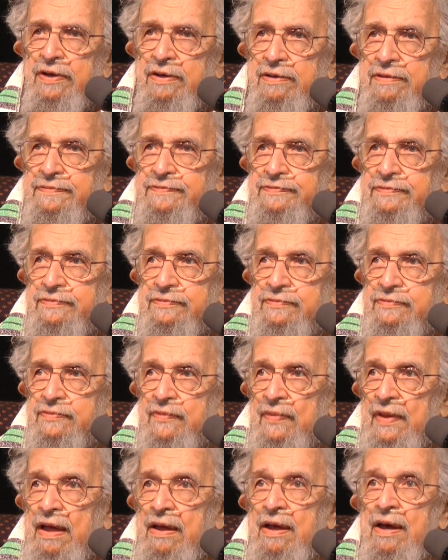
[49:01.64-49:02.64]
here,
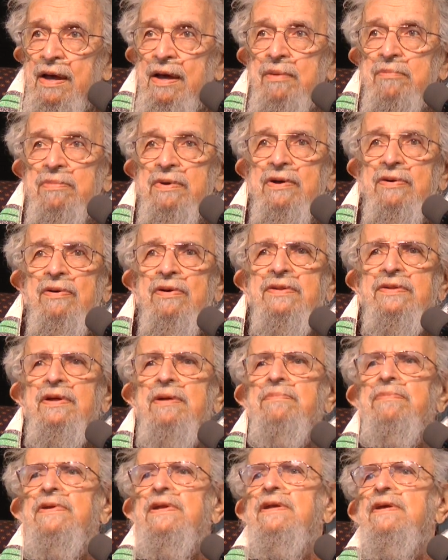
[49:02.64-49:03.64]
because
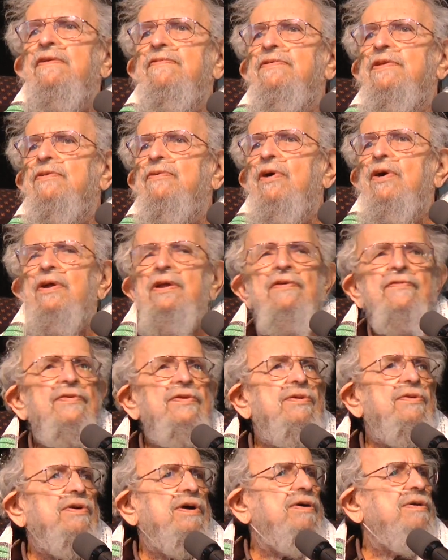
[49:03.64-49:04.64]
I believe that all
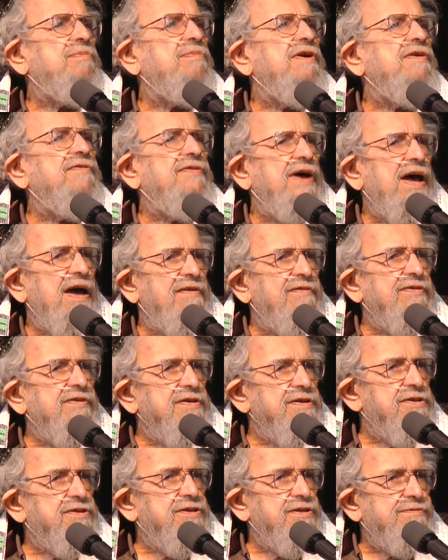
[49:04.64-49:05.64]
of you are above
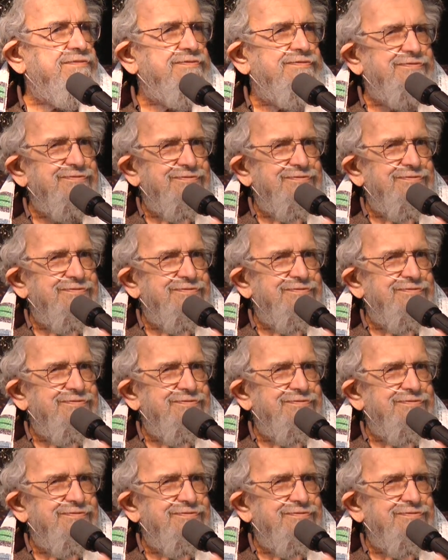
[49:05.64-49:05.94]
average.